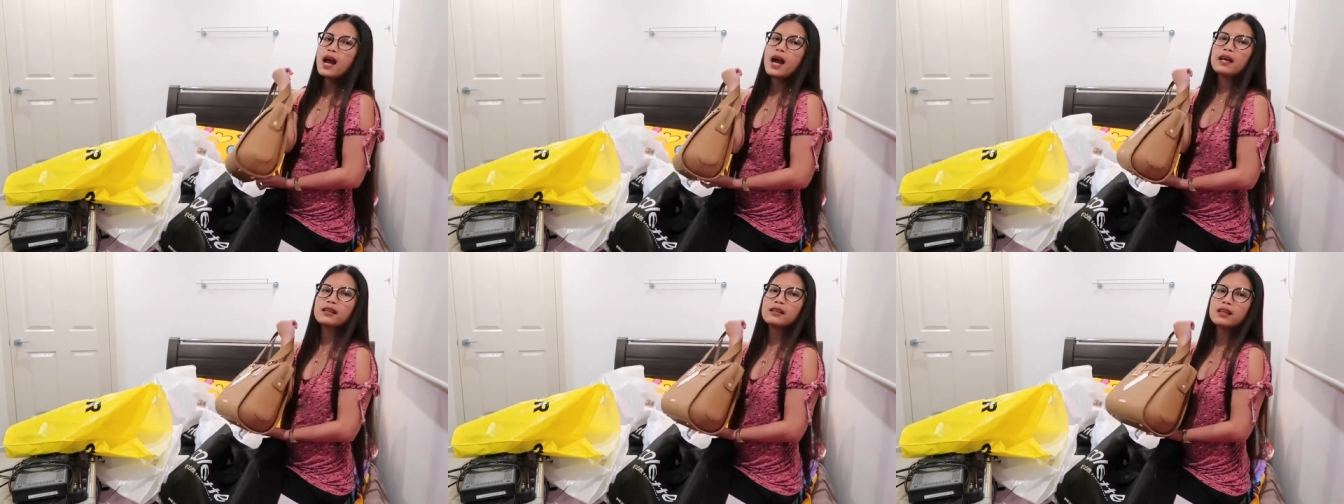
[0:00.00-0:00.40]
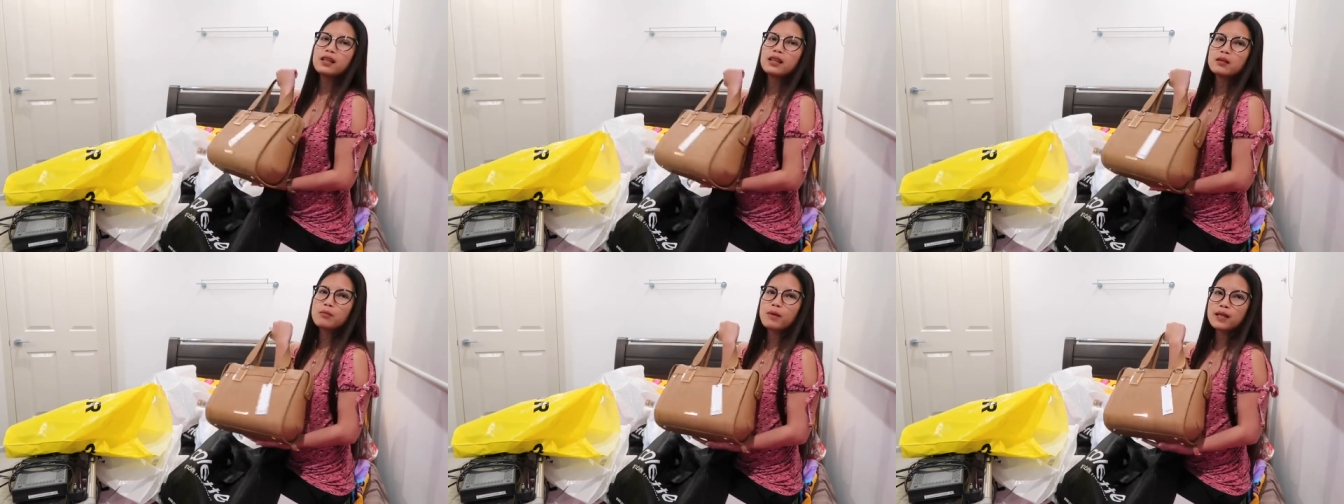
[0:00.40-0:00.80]
I
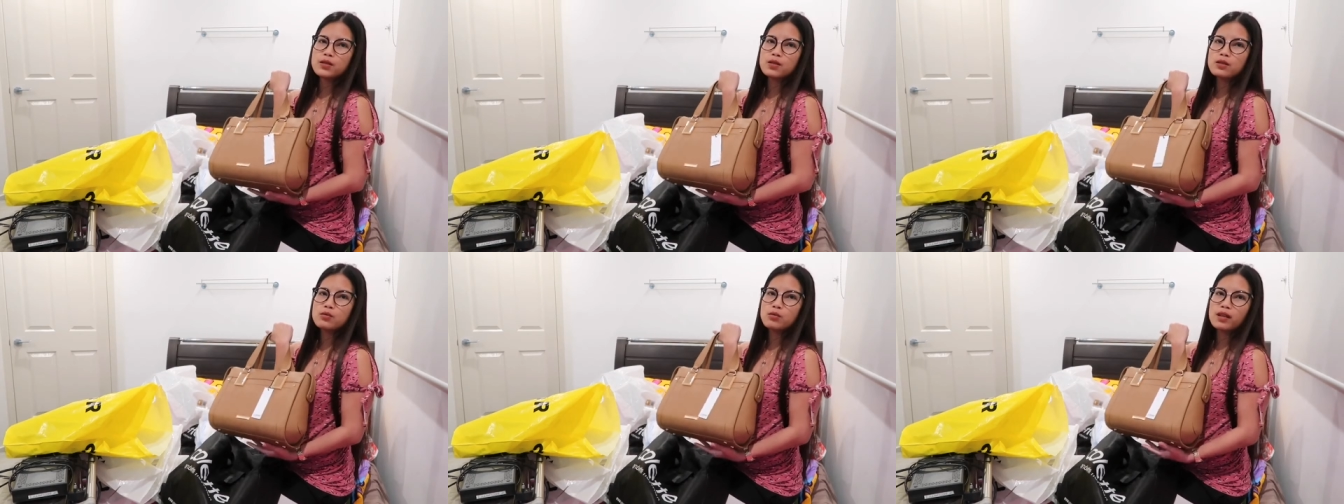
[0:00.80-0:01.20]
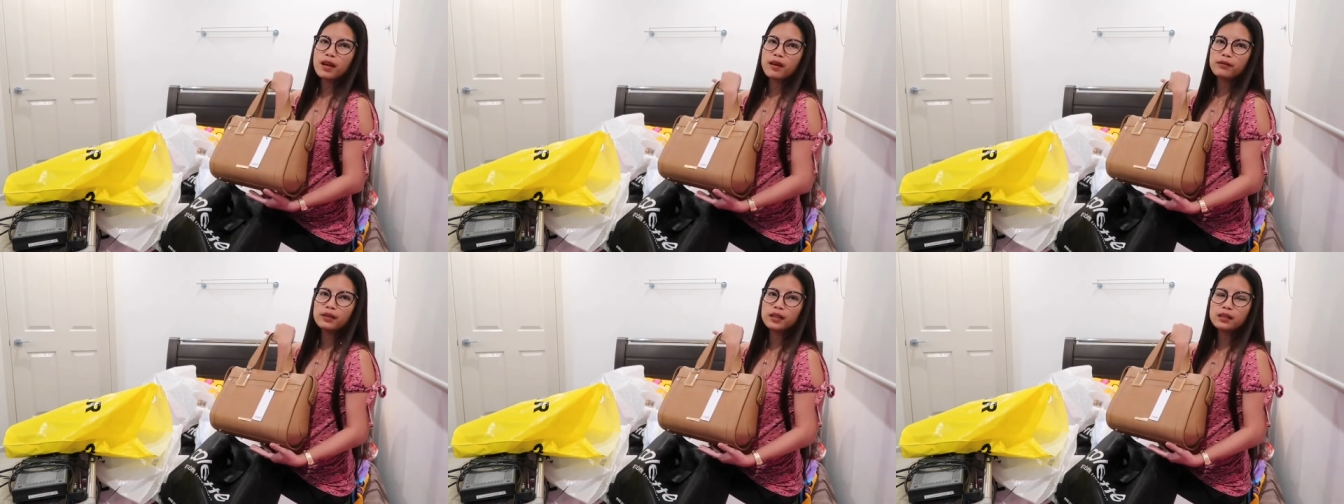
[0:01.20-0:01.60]
think it matches with
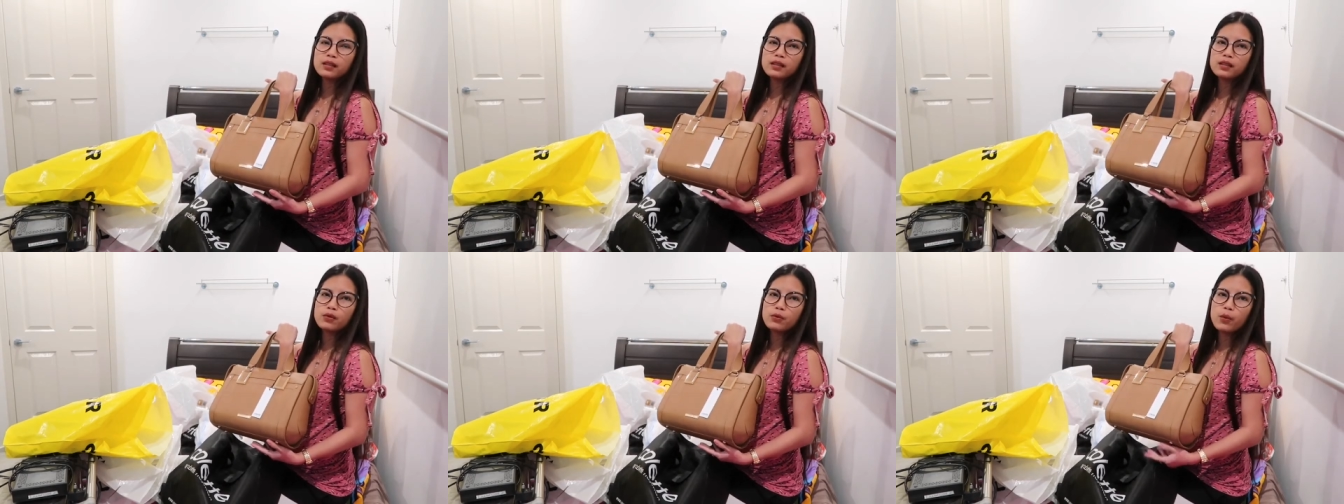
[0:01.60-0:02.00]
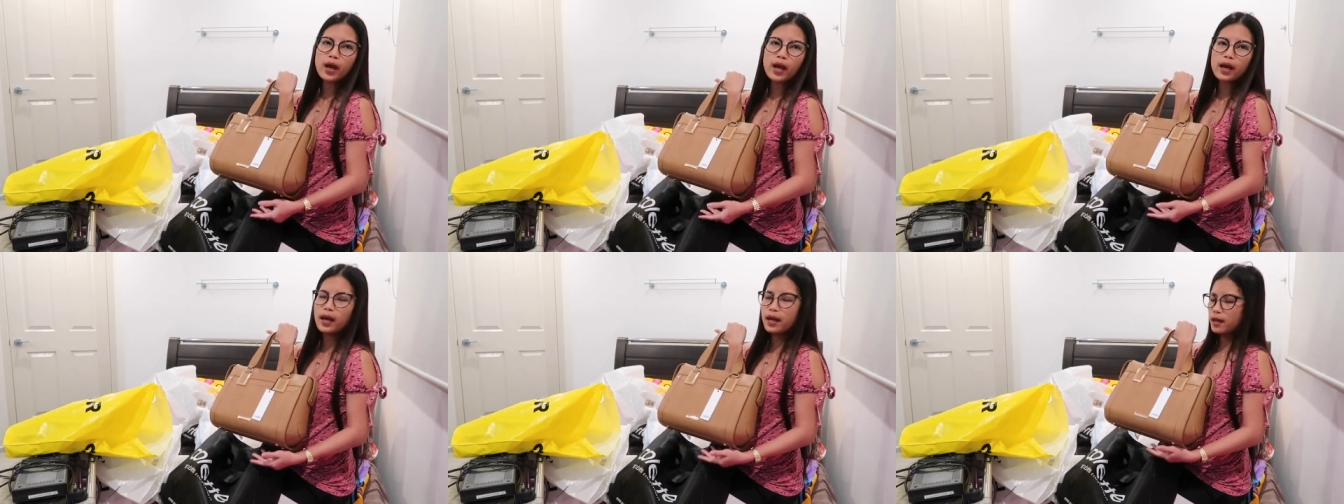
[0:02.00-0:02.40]
everything you
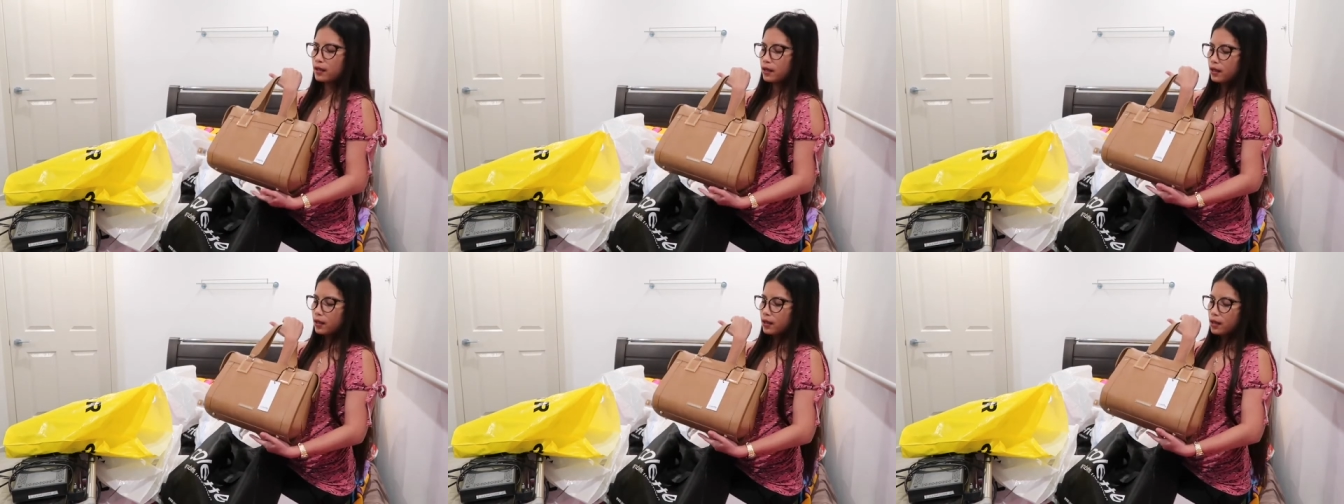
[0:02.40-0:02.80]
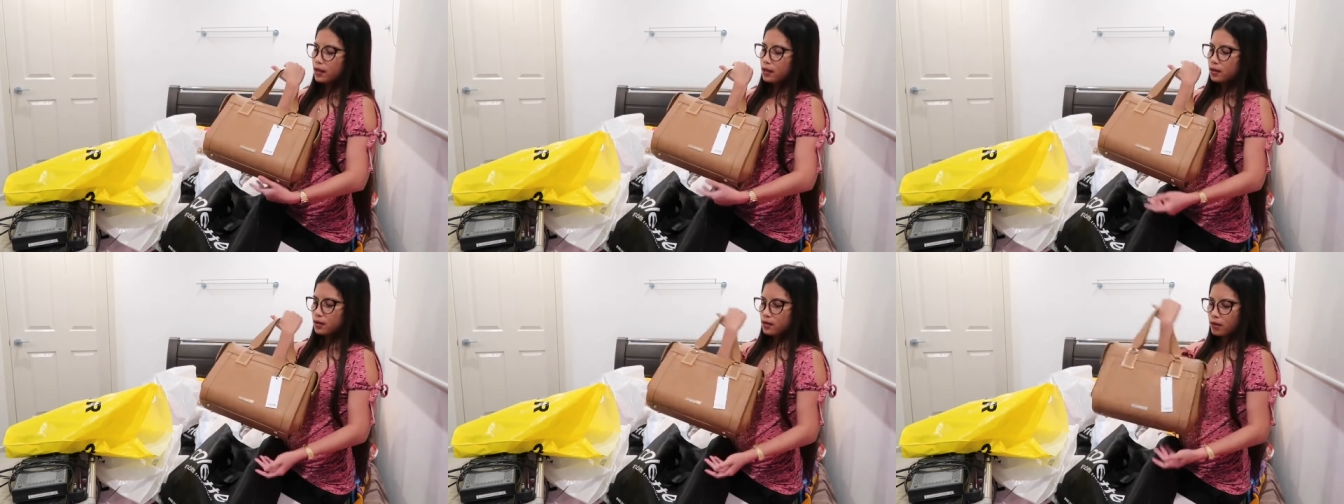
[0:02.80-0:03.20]
wear.
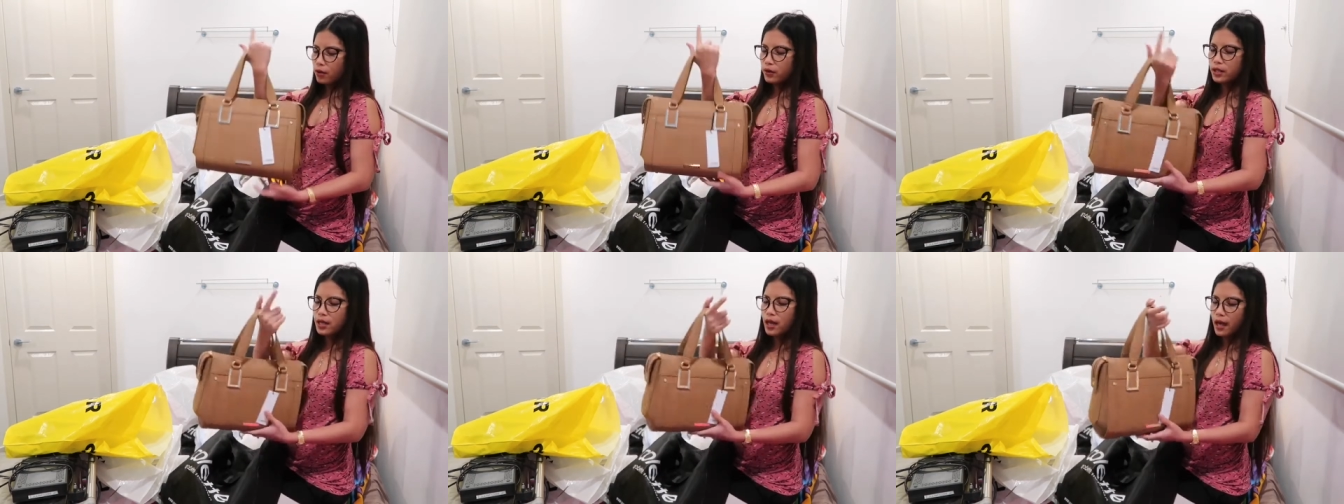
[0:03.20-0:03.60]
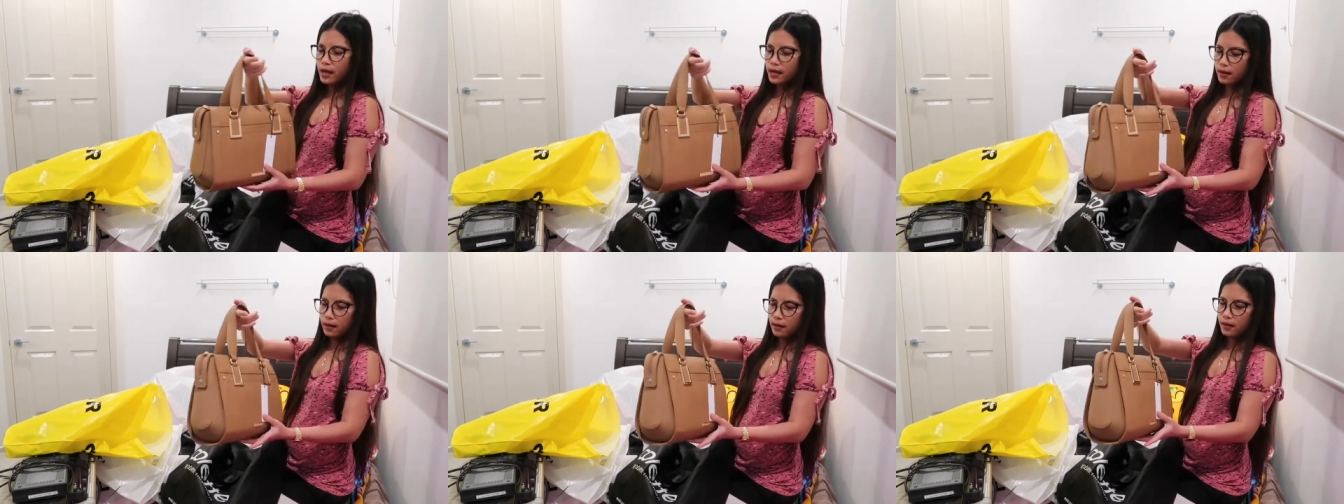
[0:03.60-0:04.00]
So
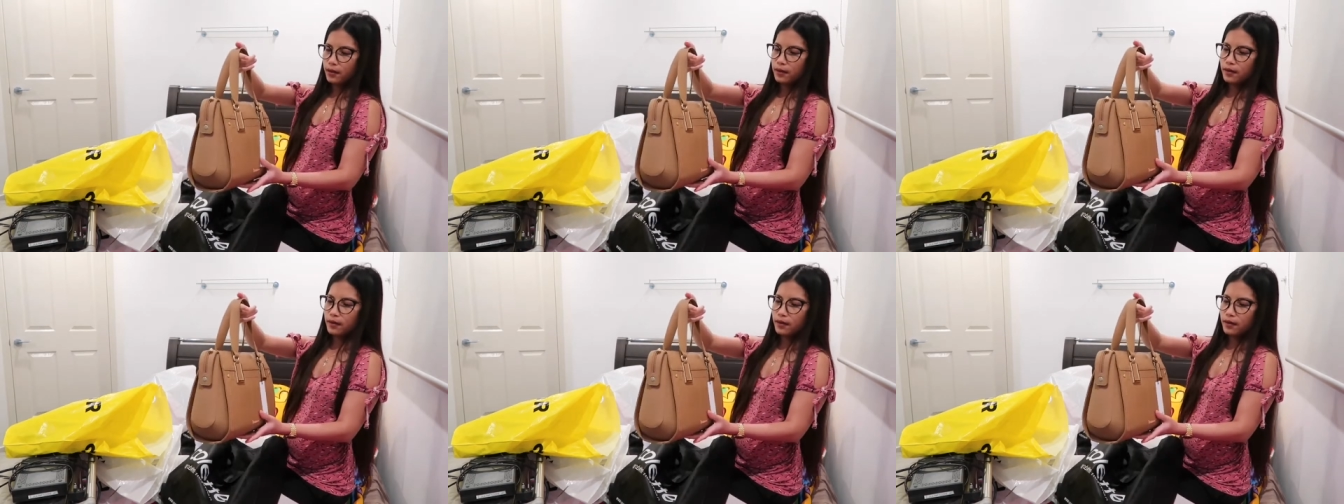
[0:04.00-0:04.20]
yan.